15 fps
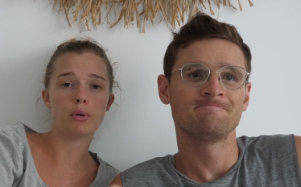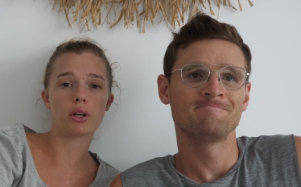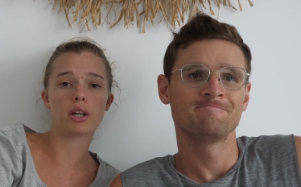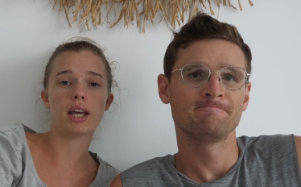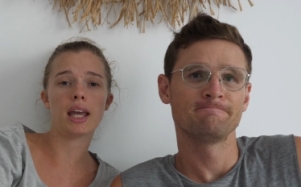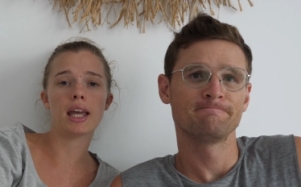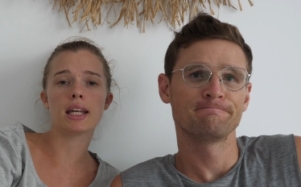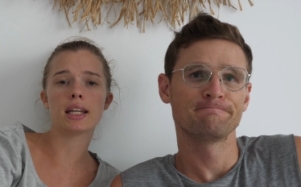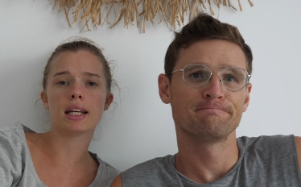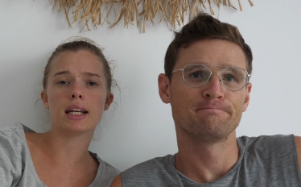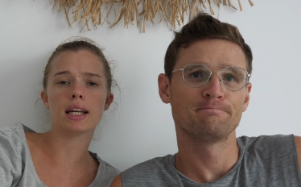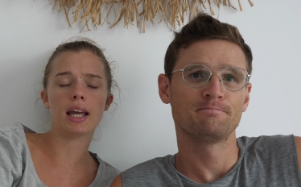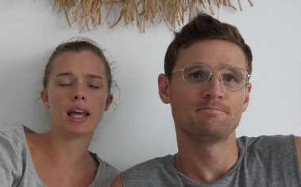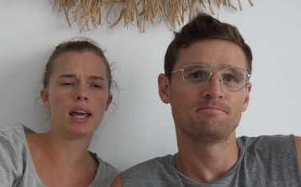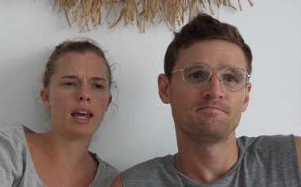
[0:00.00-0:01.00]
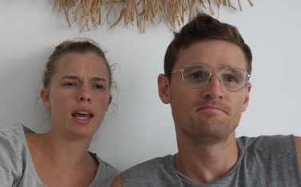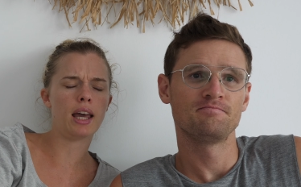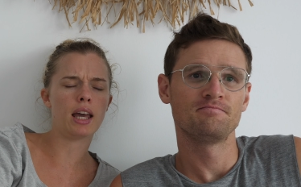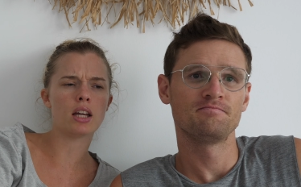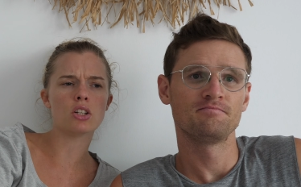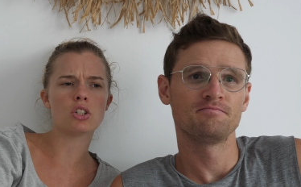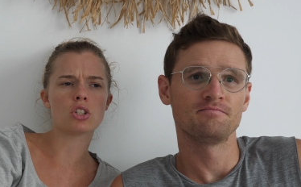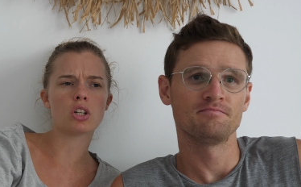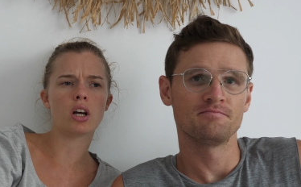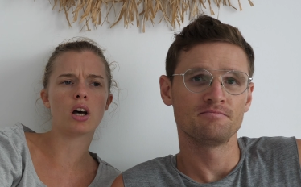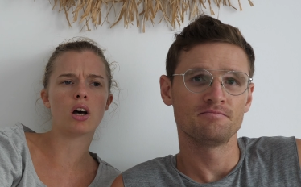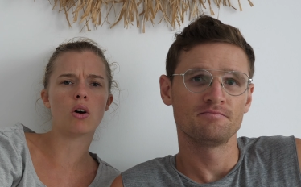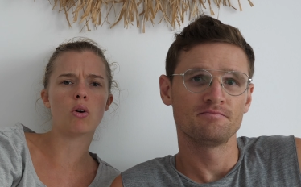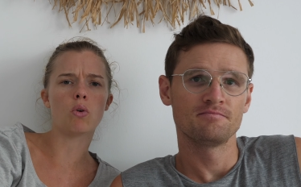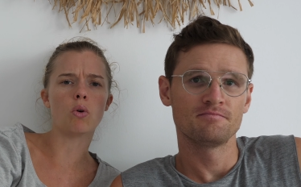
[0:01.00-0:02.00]
Speaker 1: book any Air
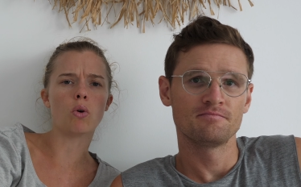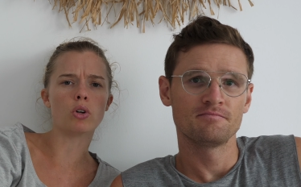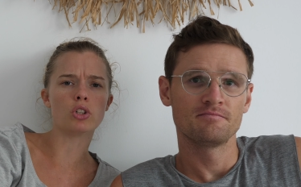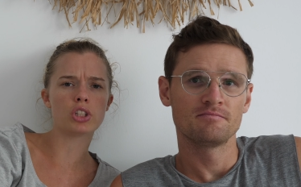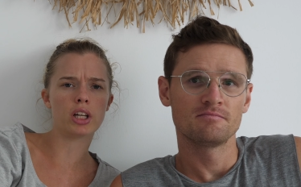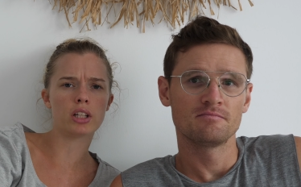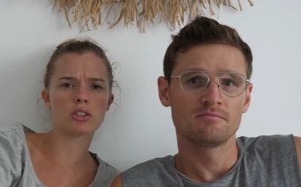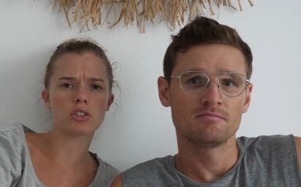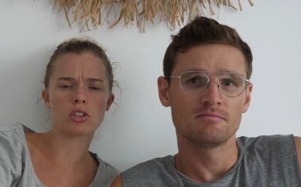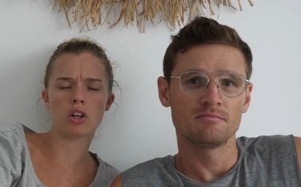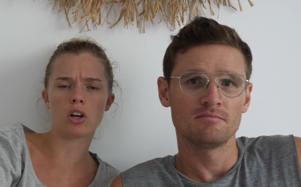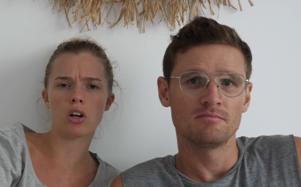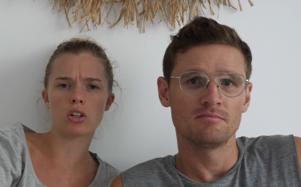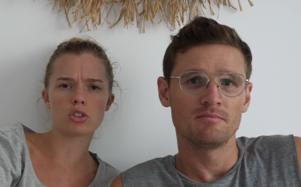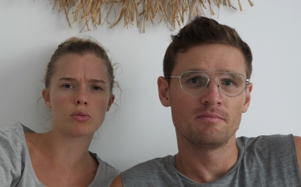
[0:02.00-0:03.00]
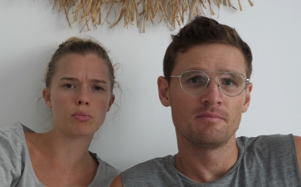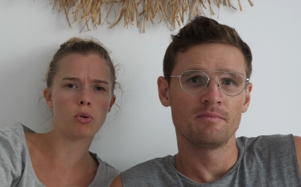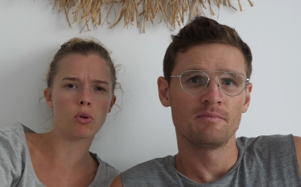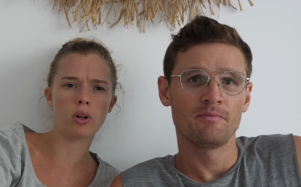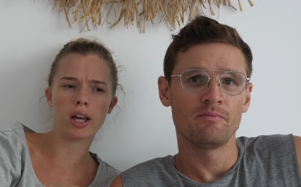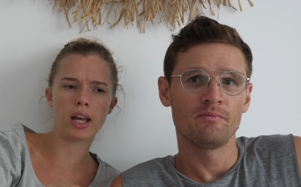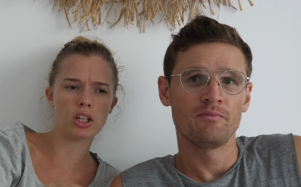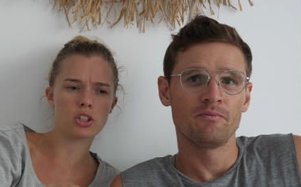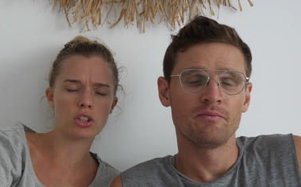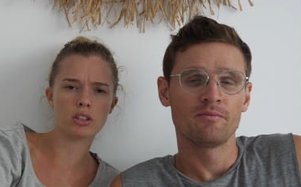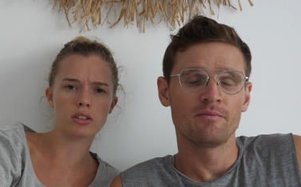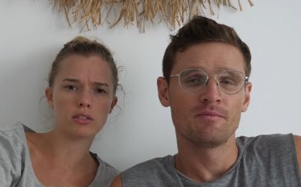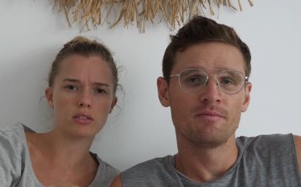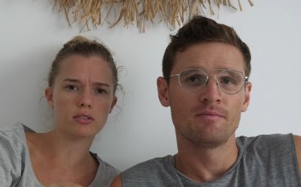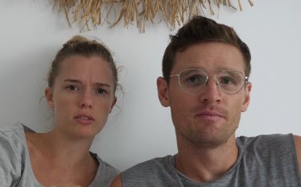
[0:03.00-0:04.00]
Asia or Jetstar small
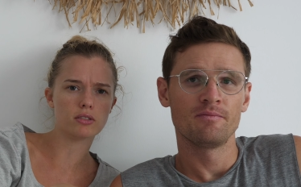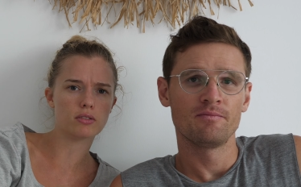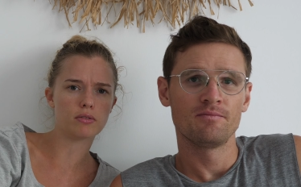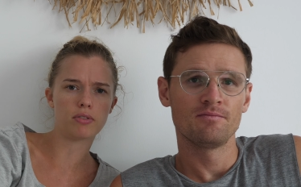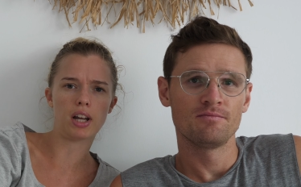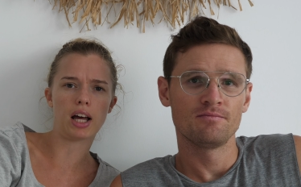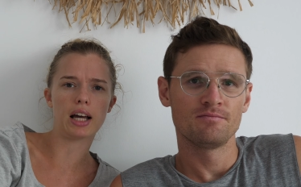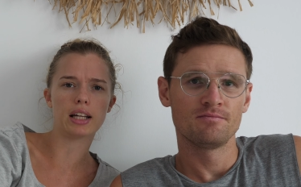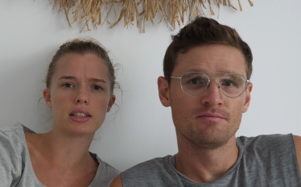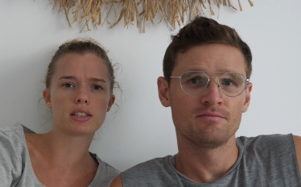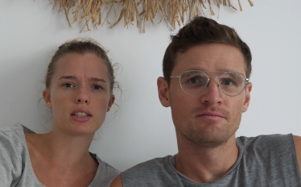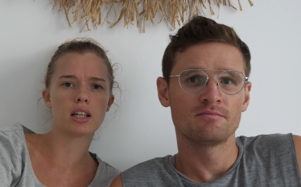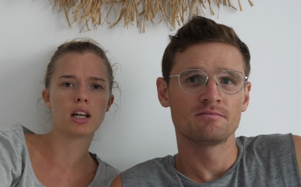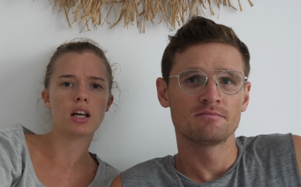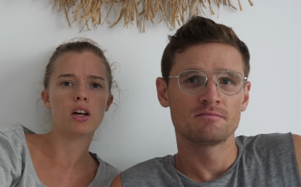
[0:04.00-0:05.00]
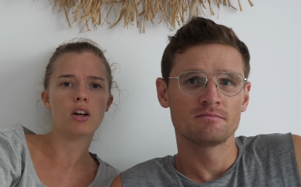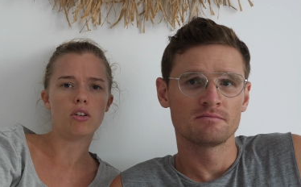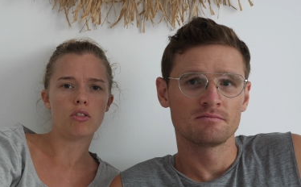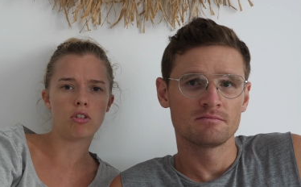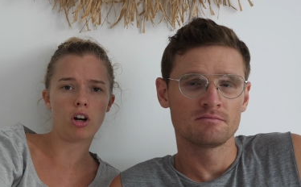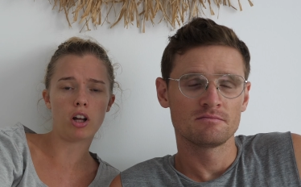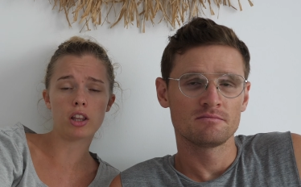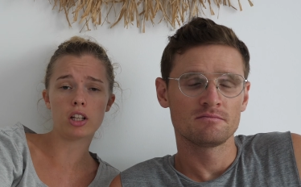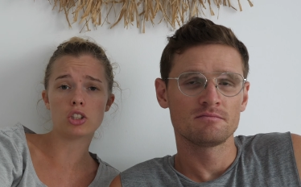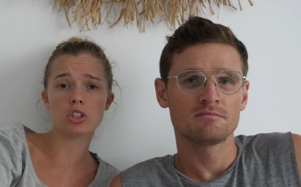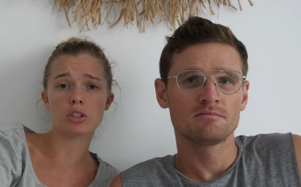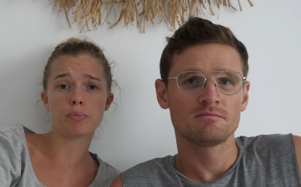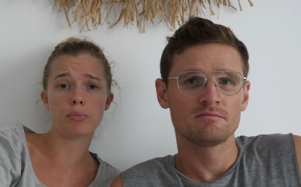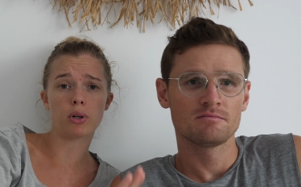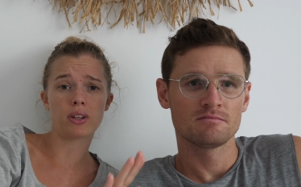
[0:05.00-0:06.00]
Asian flights. Rather
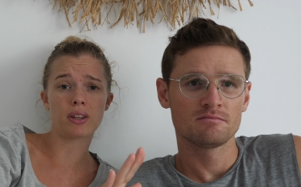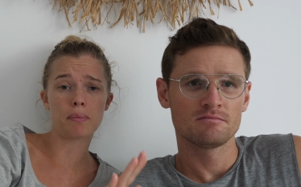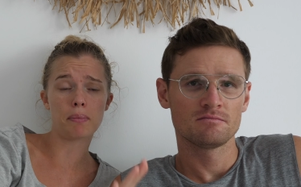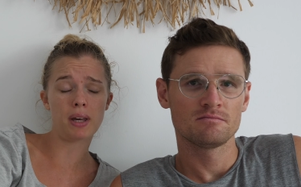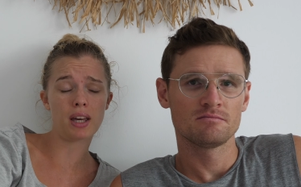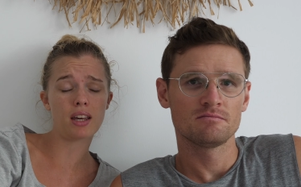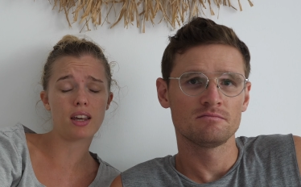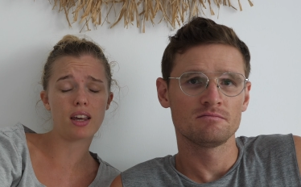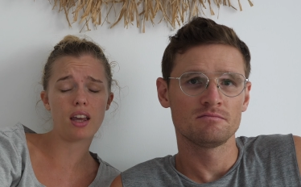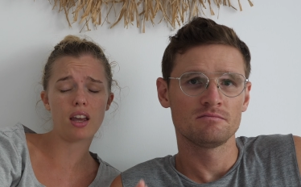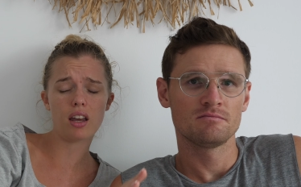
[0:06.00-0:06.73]
just book the big.